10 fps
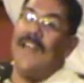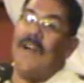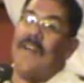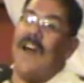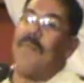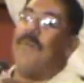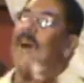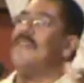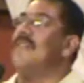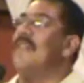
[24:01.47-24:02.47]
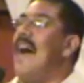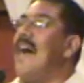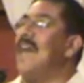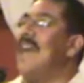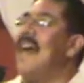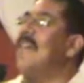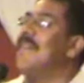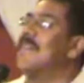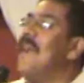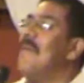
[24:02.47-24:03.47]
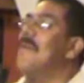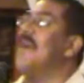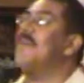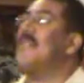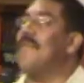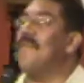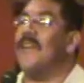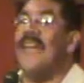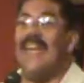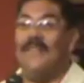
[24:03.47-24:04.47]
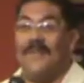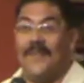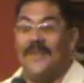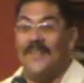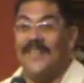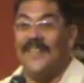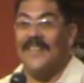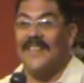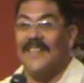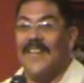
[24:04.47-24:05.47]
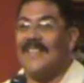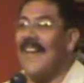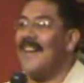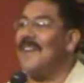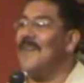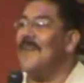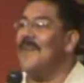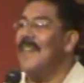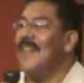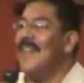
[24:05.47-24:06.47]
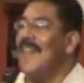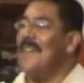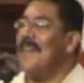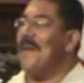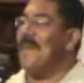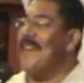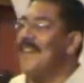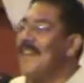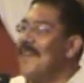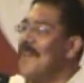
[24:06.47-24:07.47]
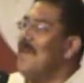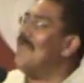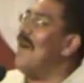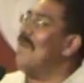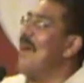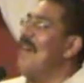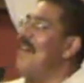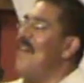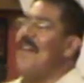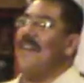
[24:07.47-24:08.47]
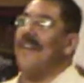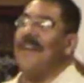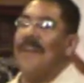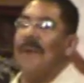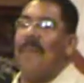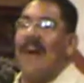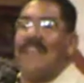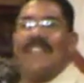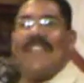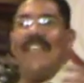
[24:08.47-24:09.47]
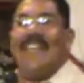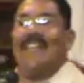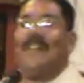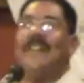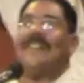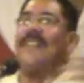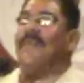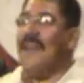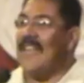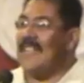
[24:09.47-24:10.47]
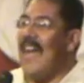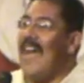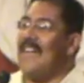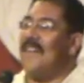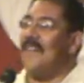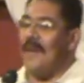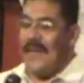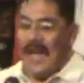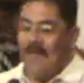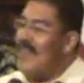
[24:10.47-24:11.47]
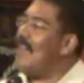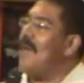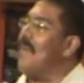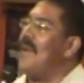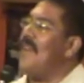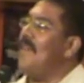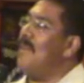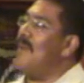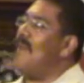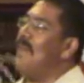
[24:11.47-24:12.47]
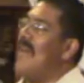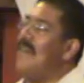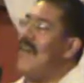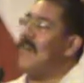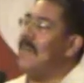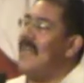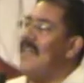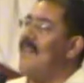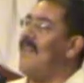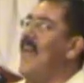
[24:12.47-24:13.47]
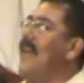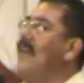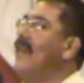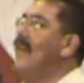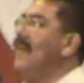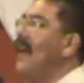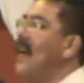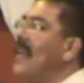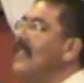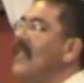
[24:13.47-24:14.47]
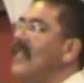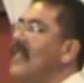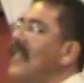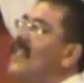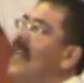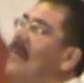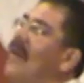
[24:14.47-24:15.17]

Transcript: How God brought you out and how His great mercy forgave you. Ain't that cool? That you know what I mean? We were talking about it earlier about sin and doing stuff like that. And you know what? I really don't believe it, Brother Manu. I don't believe that that God's going to sit there,